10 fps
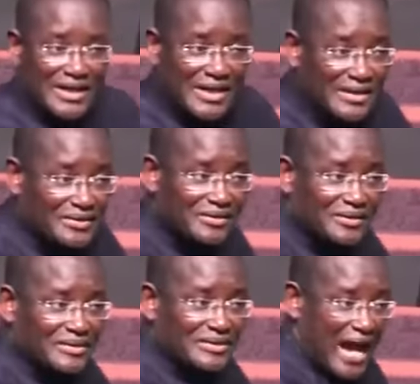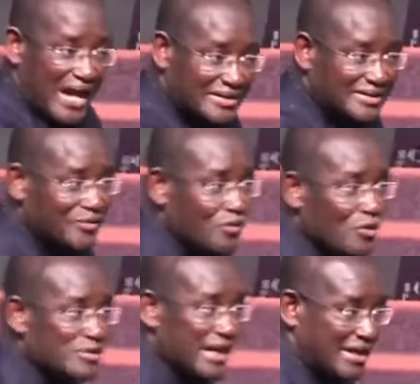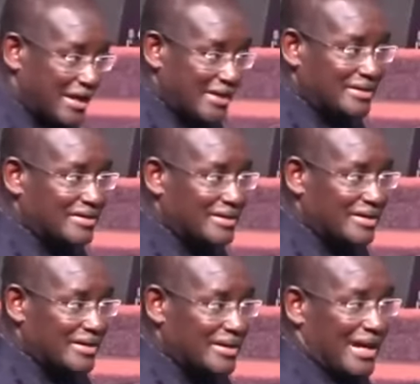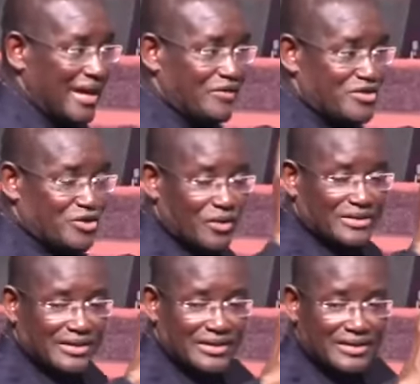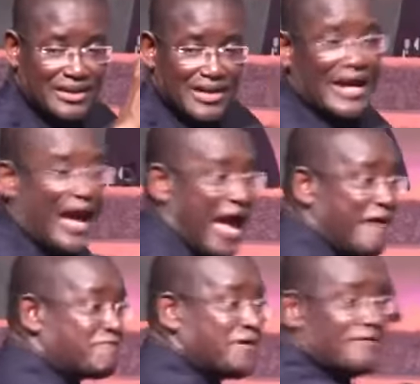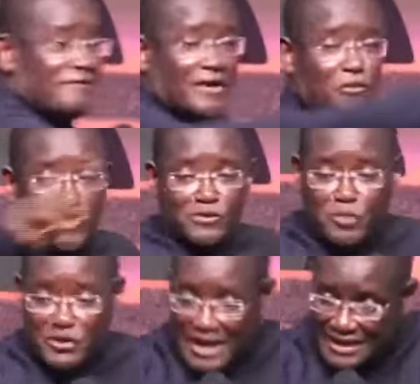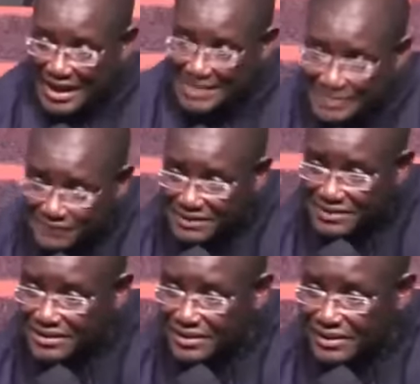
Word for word: he died, rose again, and resurrected, everything was put under his feet